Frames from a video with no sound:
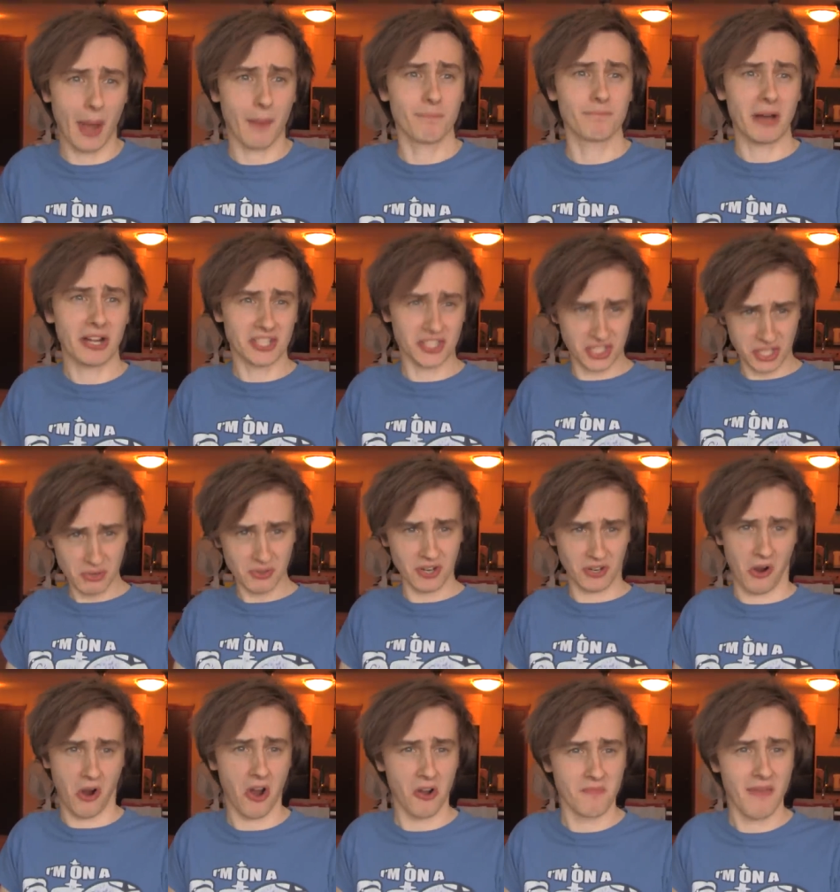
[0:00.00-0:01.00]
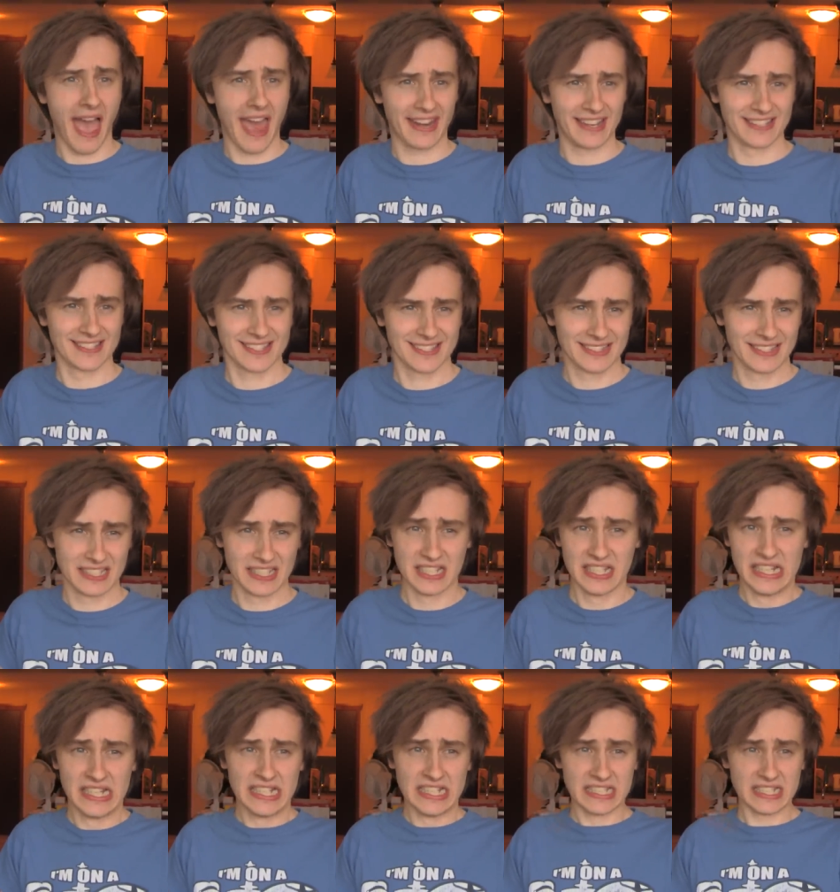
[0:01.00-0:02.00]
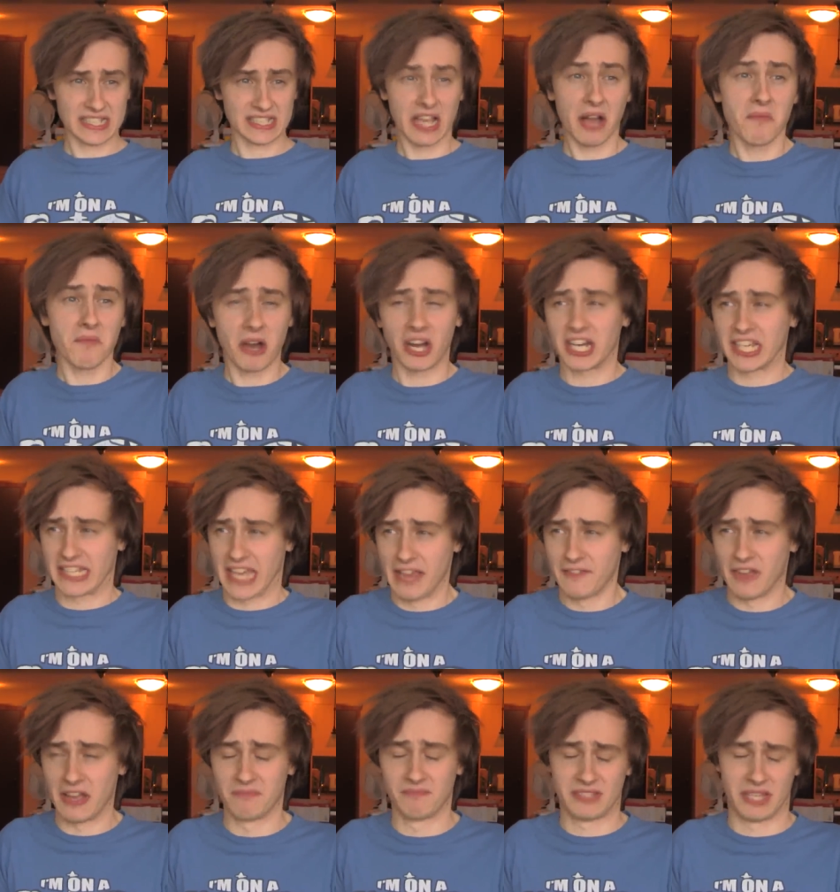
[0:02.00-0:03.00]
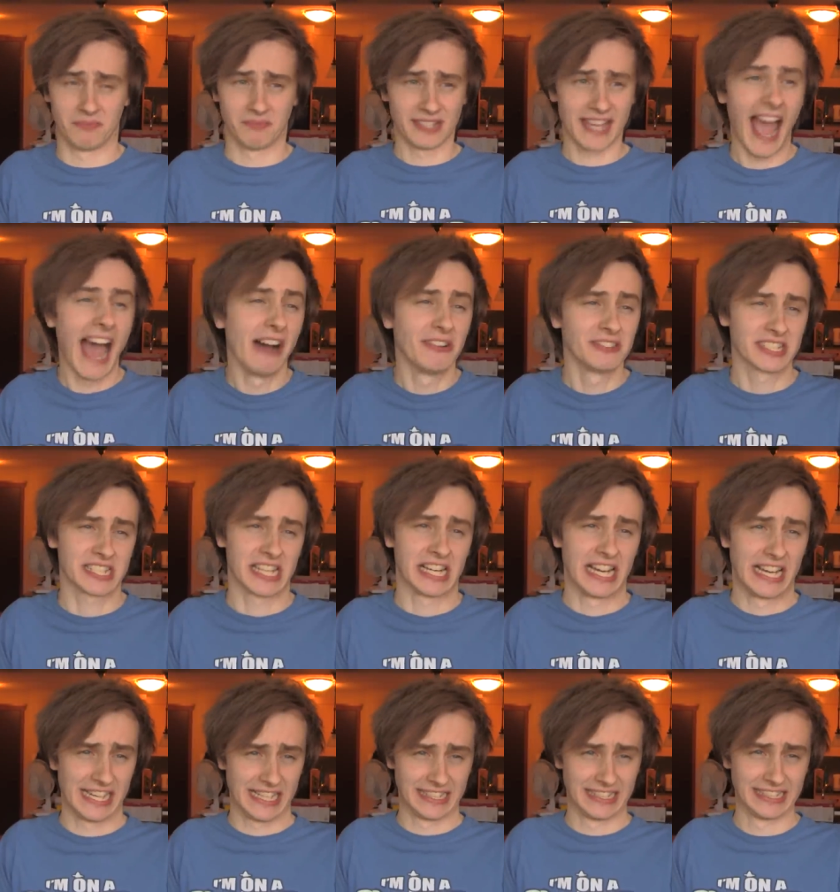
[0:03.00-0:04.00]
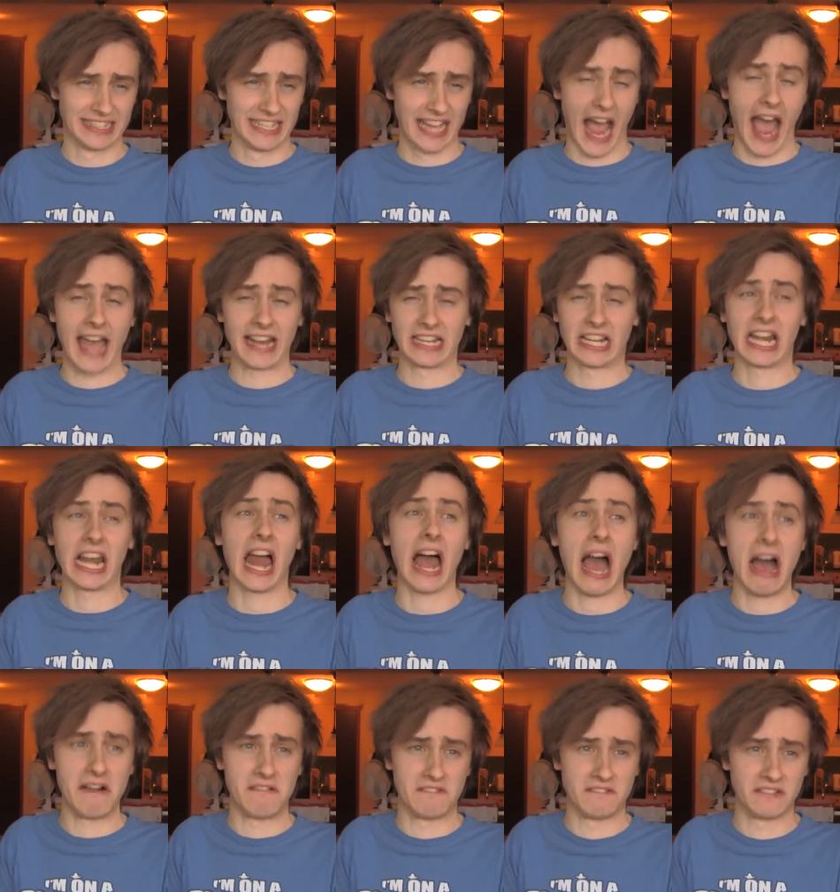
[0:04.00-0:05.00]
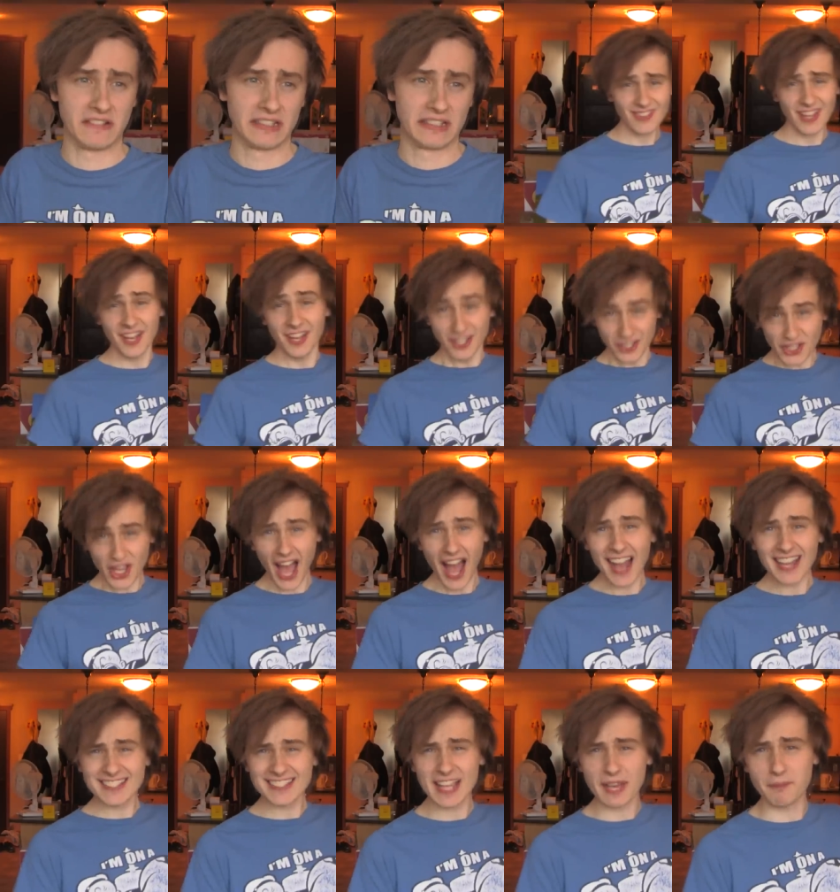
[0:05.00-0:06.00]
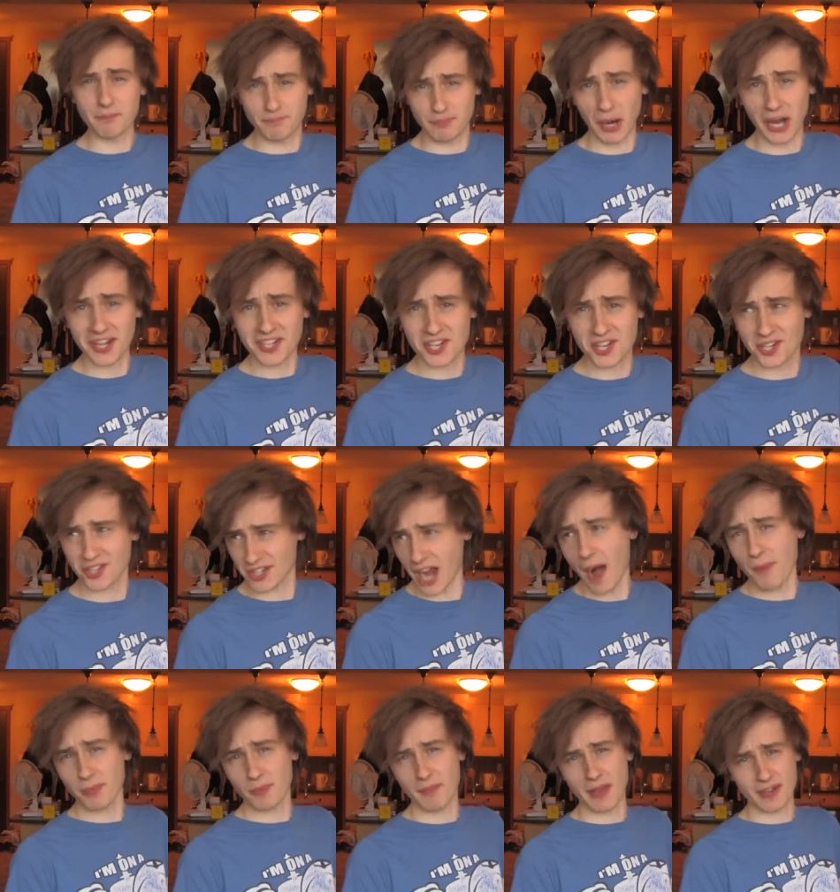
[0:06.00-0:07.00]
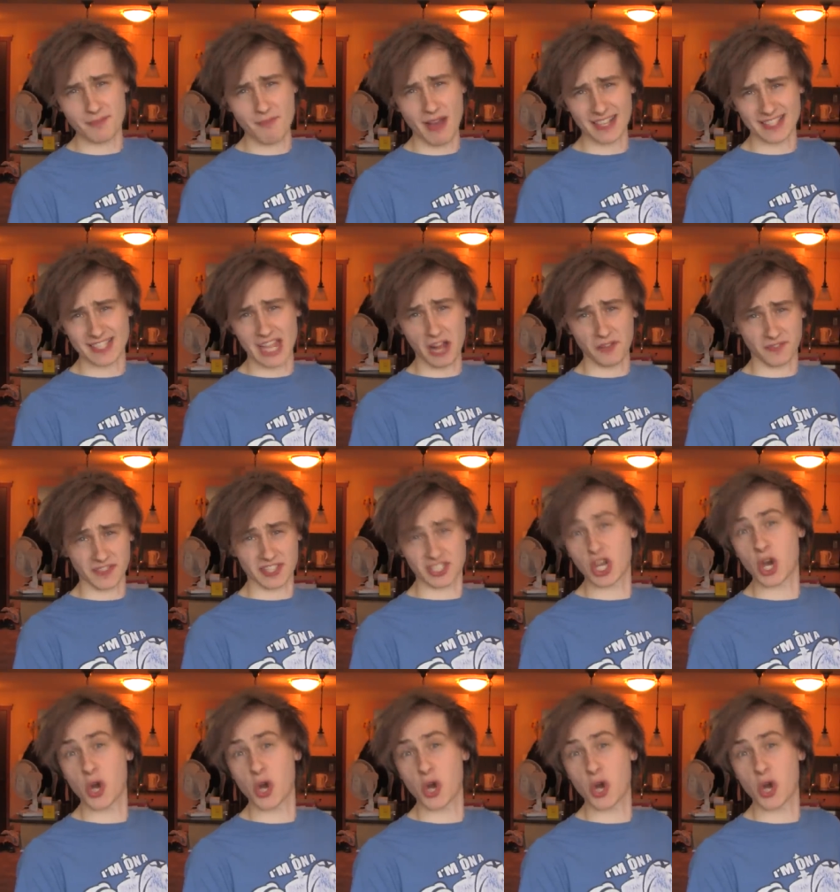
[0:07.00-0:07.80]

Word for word: that butch unicorn man is. Somebody give him some counseling and love. Yeah, I said butch. Complimenting myself is